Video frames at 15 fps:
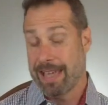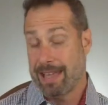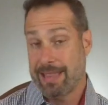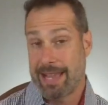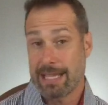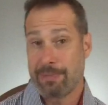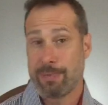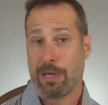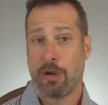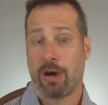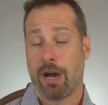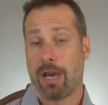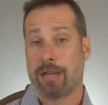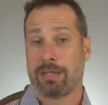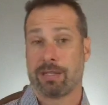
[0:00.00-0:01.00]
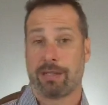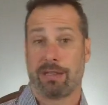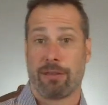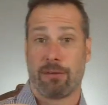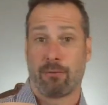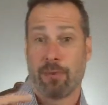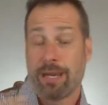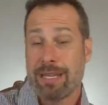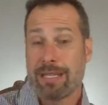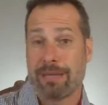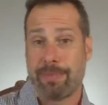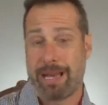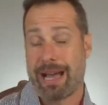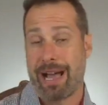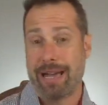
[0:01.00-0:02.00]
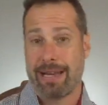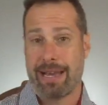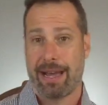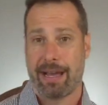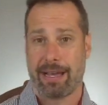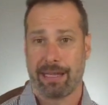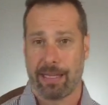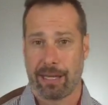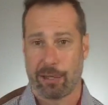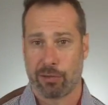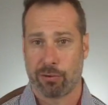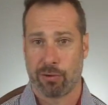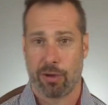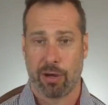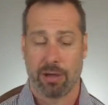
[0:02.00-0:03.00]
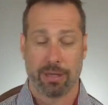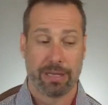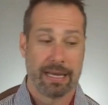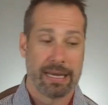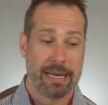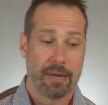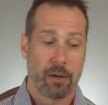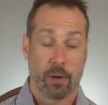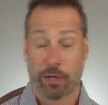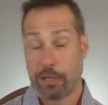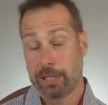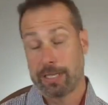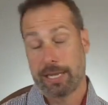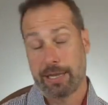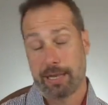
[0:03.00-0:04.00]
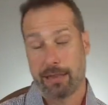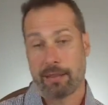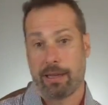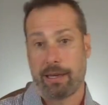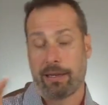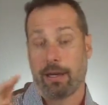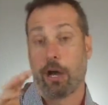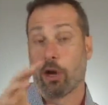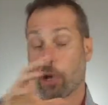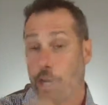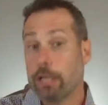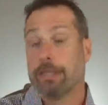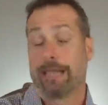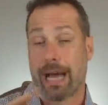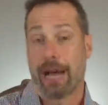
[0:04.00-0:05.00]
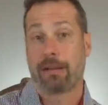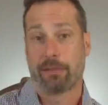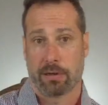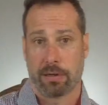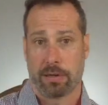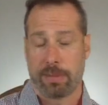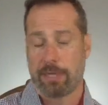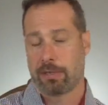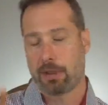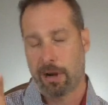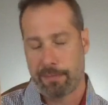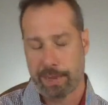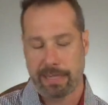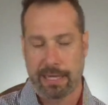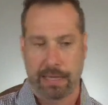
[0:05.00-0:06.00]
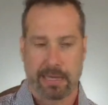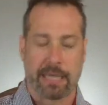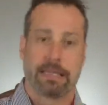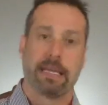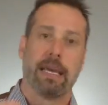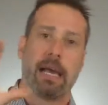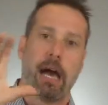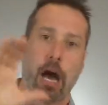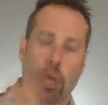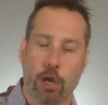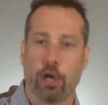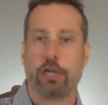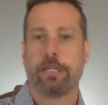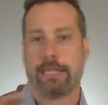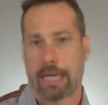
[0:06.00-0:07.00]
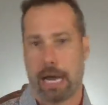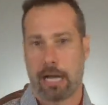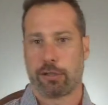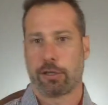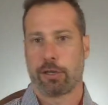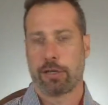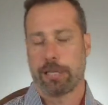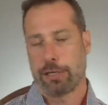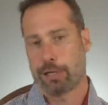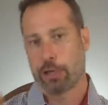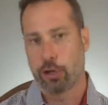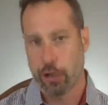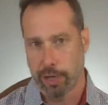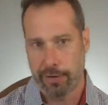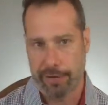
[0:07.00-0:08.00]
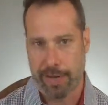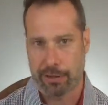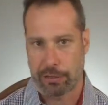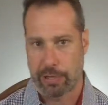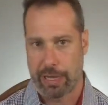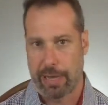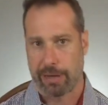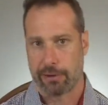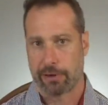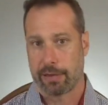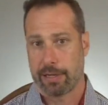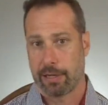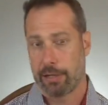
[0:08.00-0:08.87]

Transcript: And that's because the reason behind high cholesterol or I should say that, that a good doctor, let me start off by saying this, a good doctor is a good investigator.